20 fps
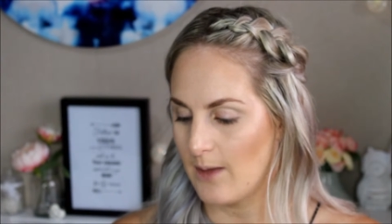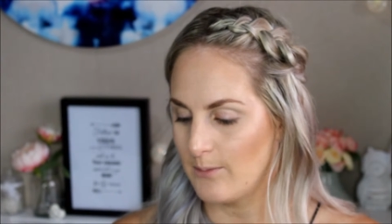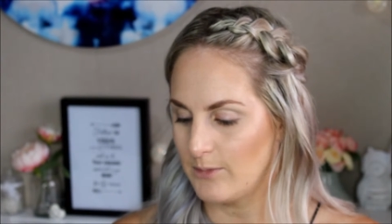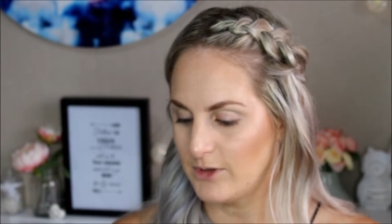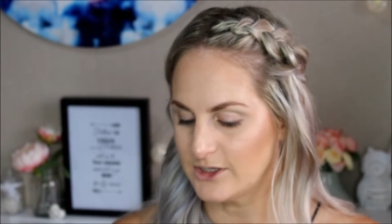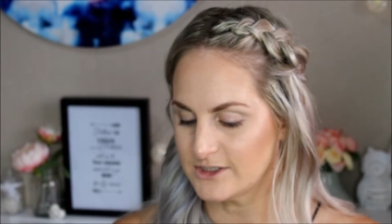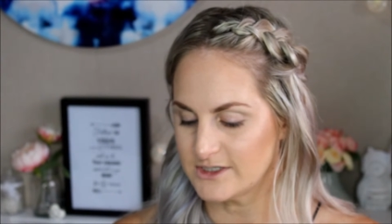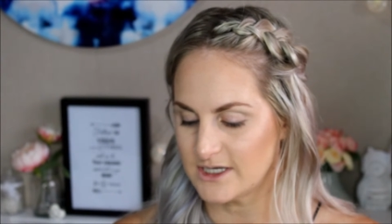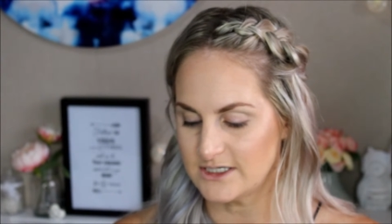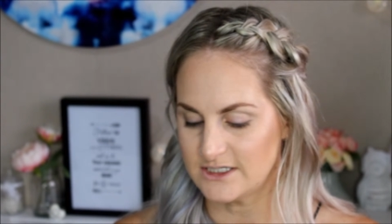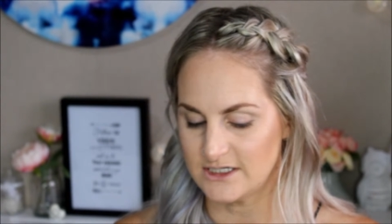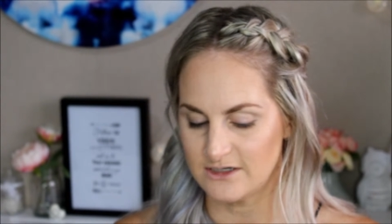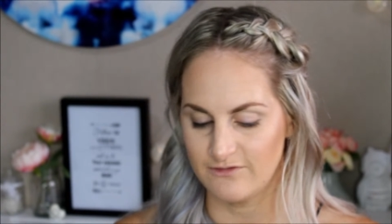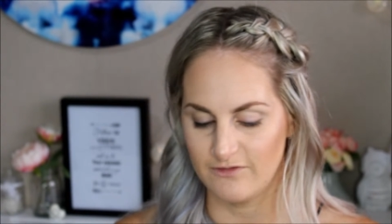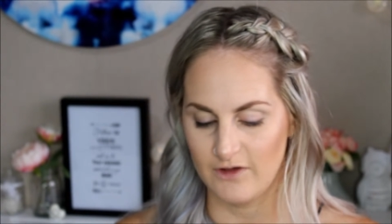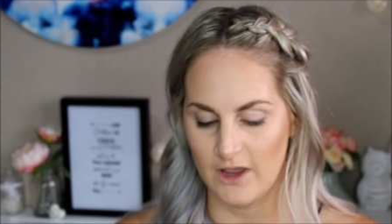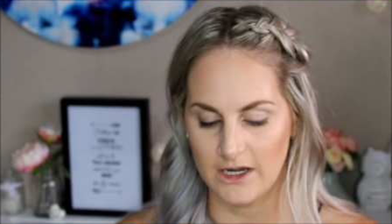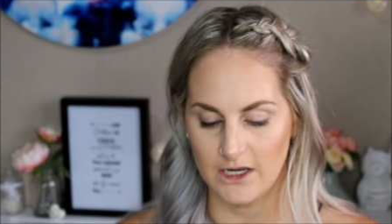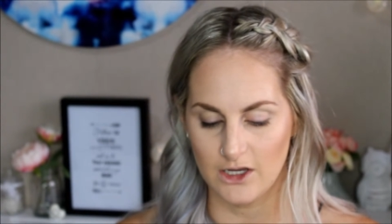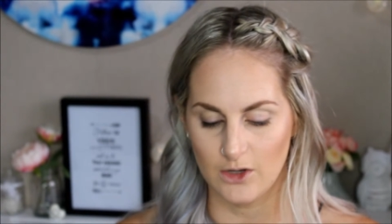because I did
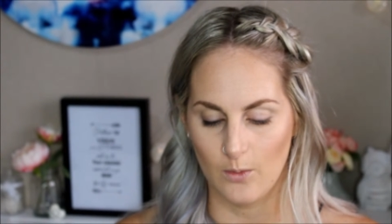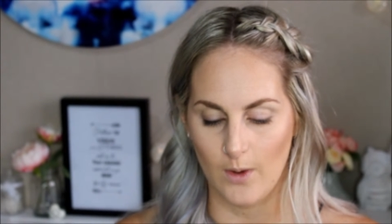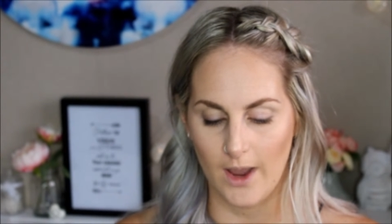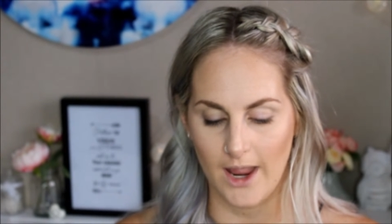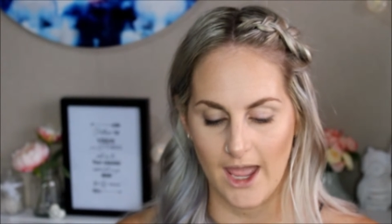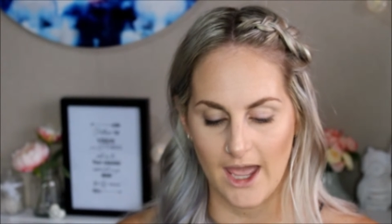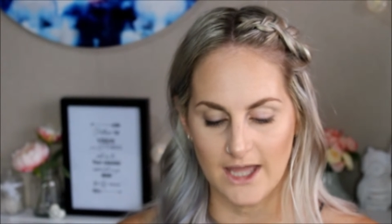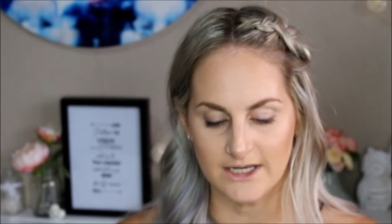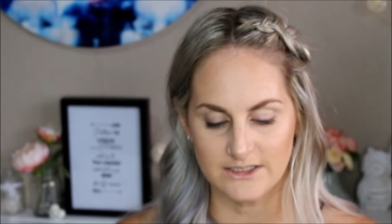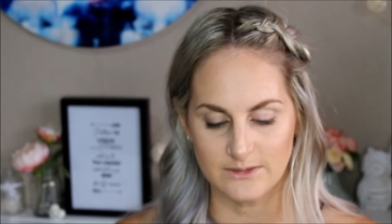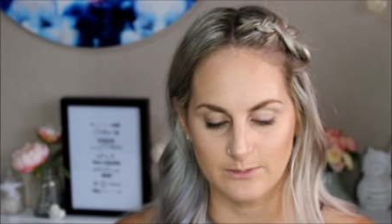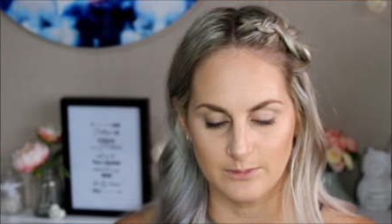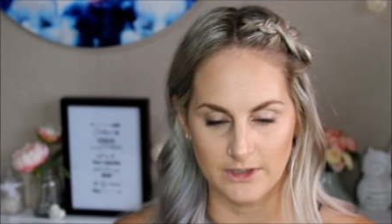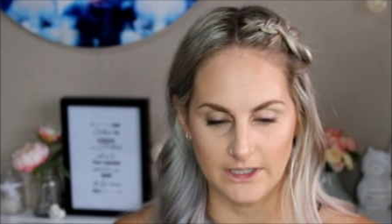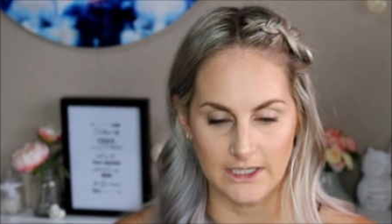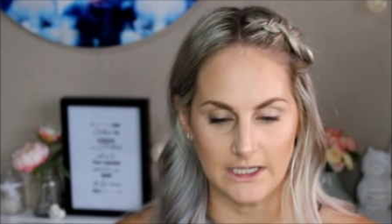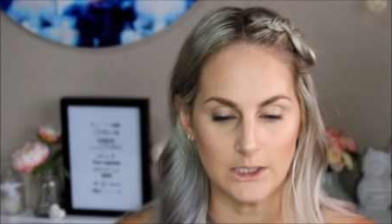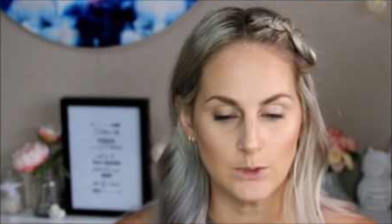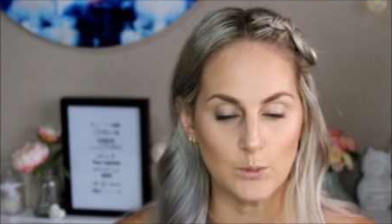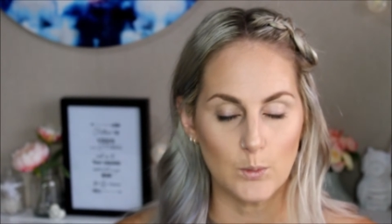find it quite hard to
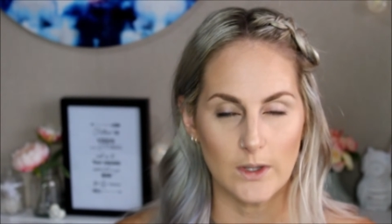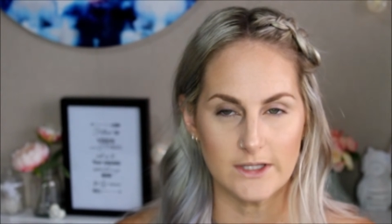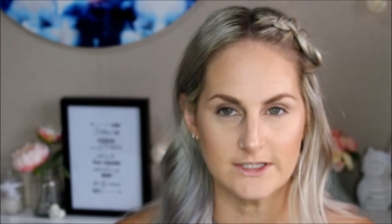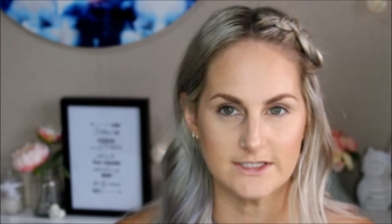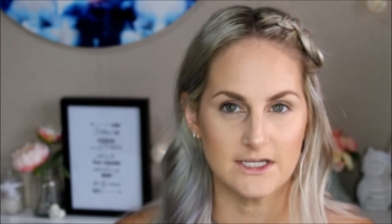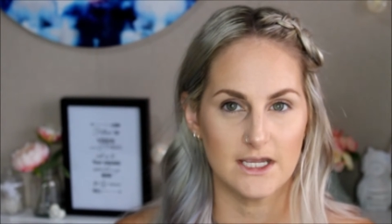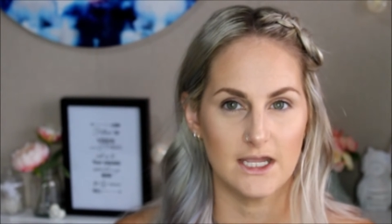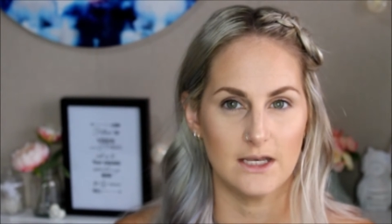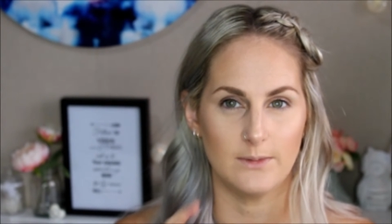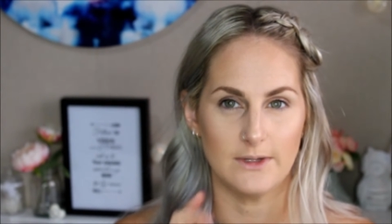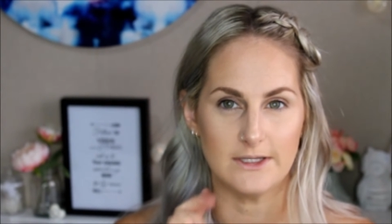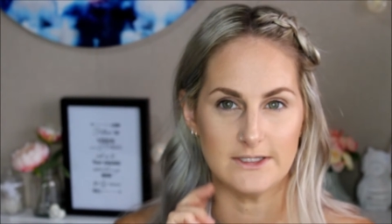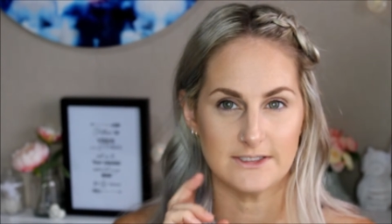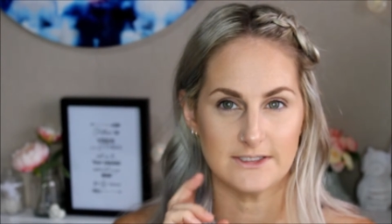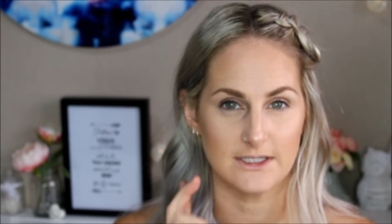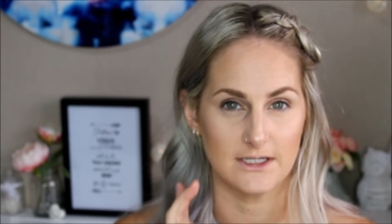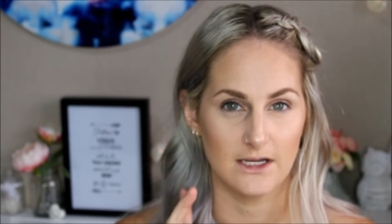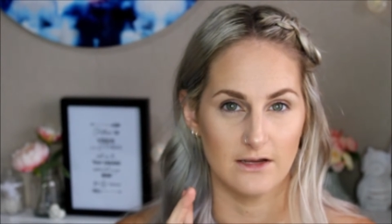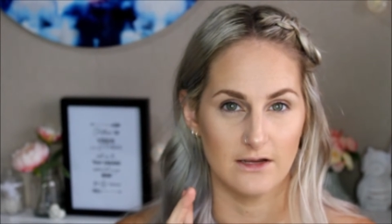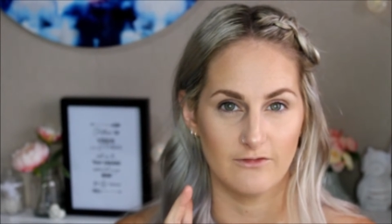blend once it had been
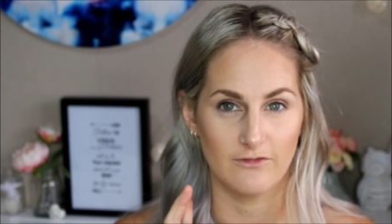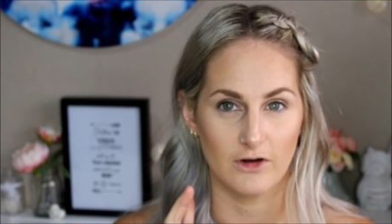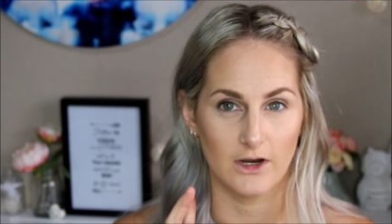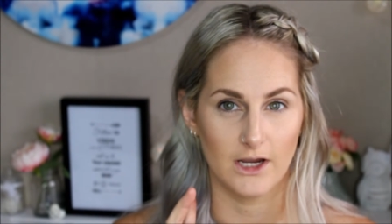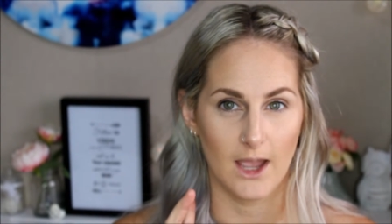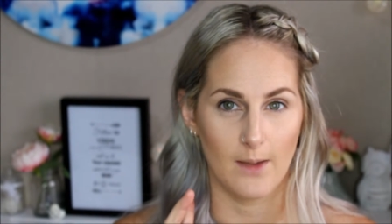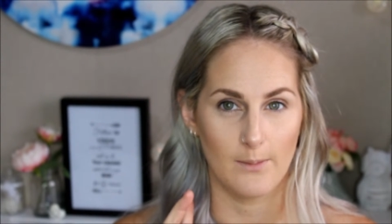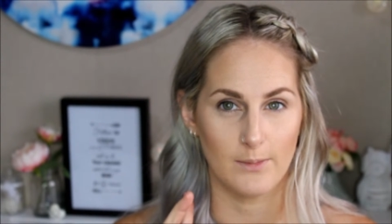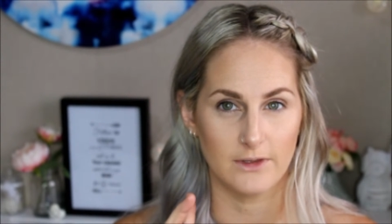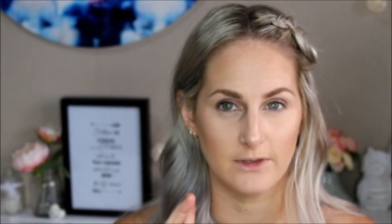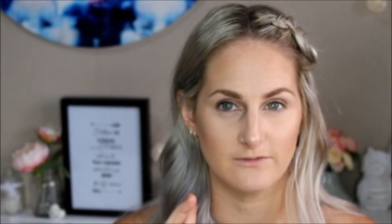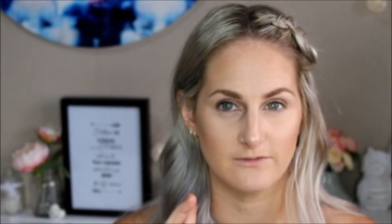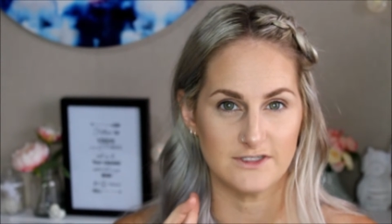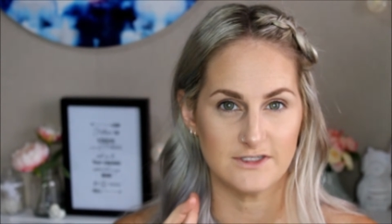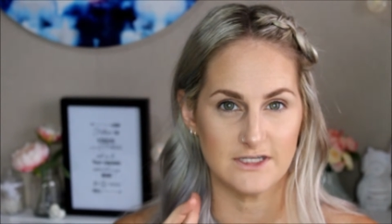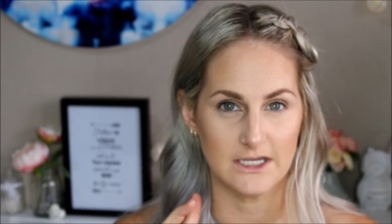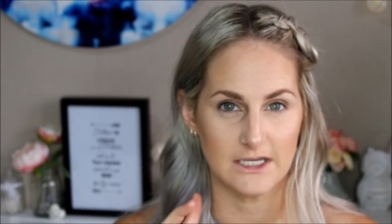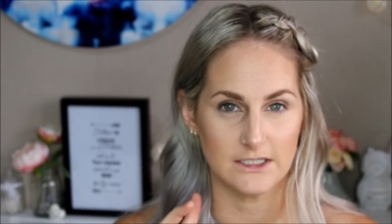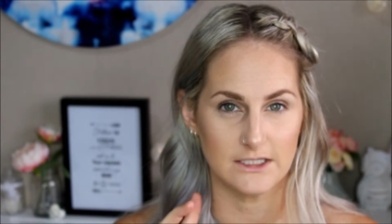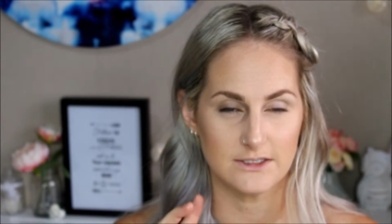sitting for a couple of
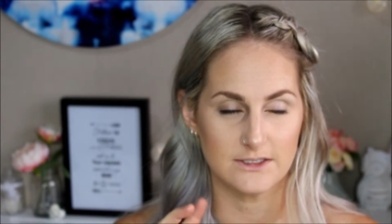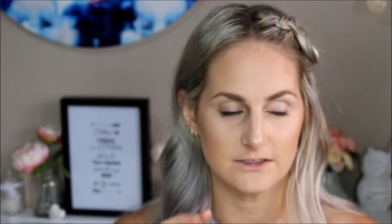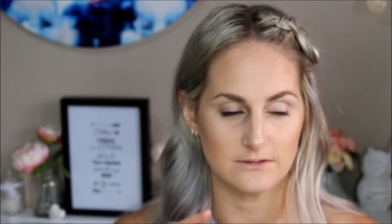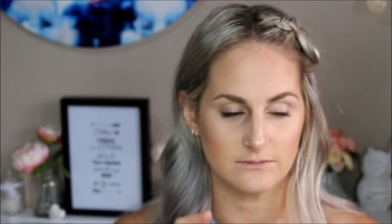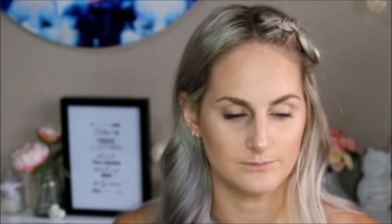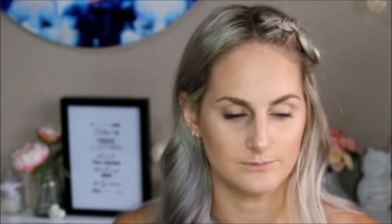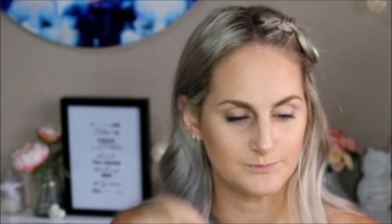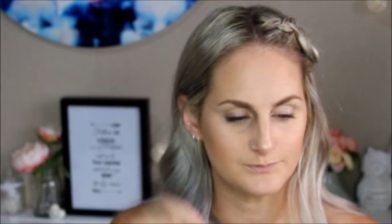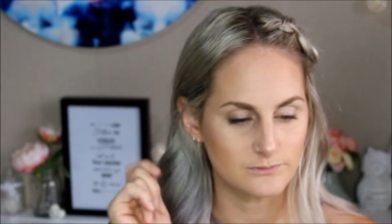seconds